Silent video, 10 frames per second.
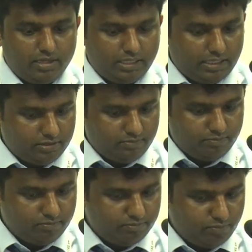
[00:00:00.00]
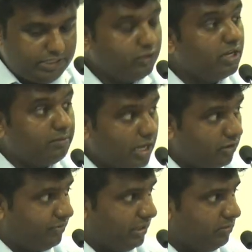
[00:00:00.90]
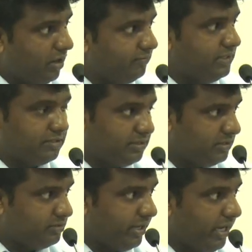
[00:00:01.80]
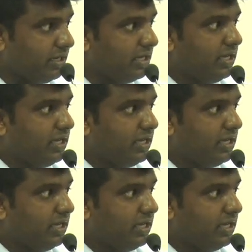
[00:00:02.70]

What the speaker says: that particular biofilm of this strain